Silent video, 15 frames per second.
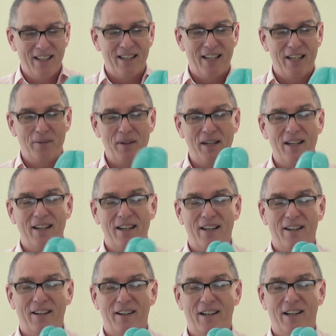There we go.
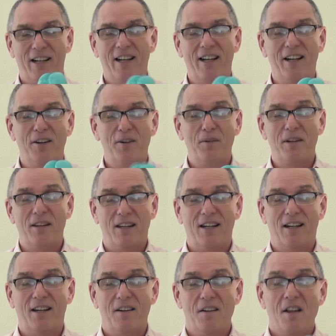With
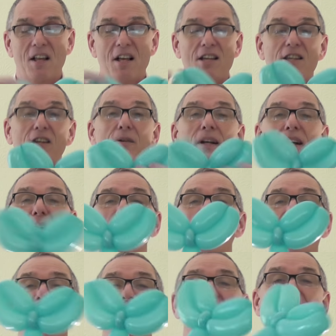that. So you end up
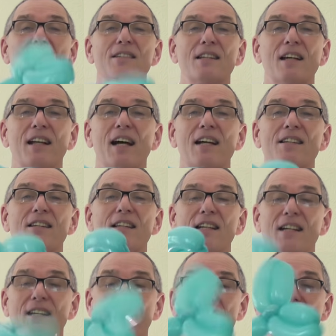like this, and that's
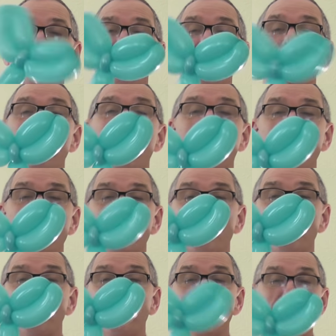the uh, the tail of the
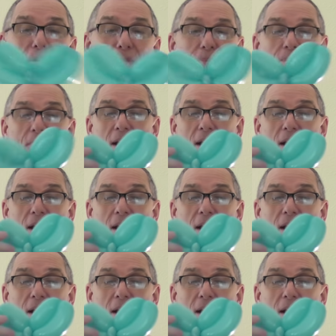dolphin.